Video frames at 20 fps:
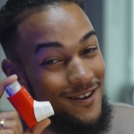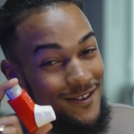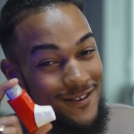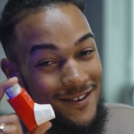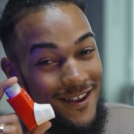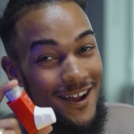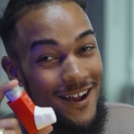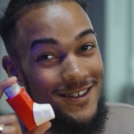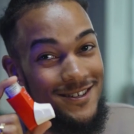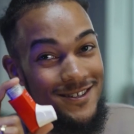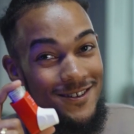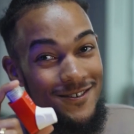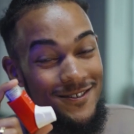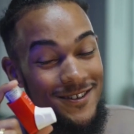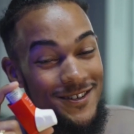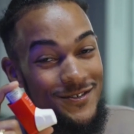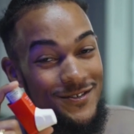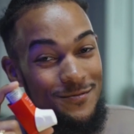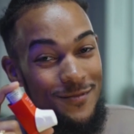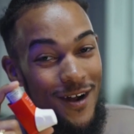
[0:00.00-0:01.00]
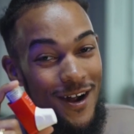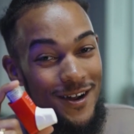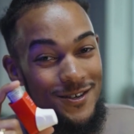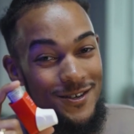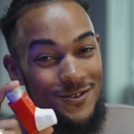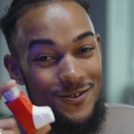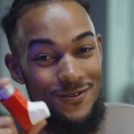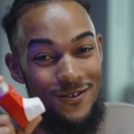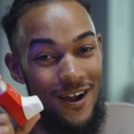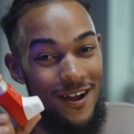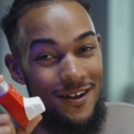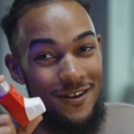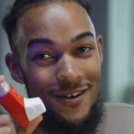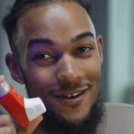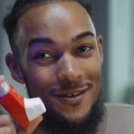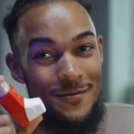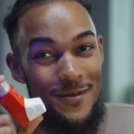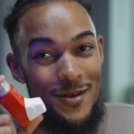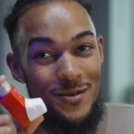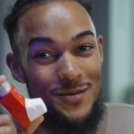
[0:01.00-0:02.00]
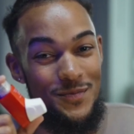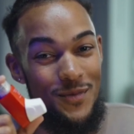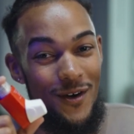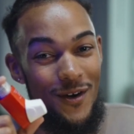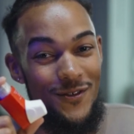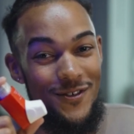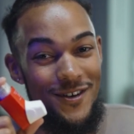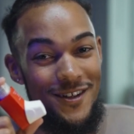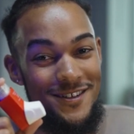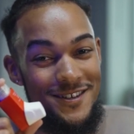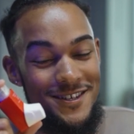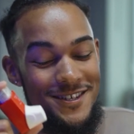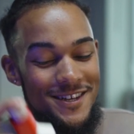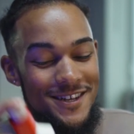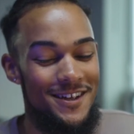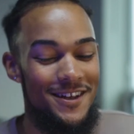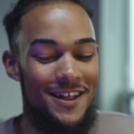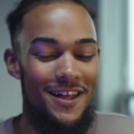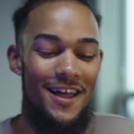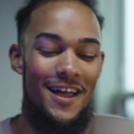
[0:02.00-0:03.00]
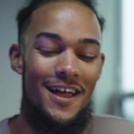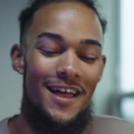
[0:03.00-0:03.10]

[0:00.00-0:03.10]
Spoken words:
You guys know this from high school. I know everybody was puffing on this shit.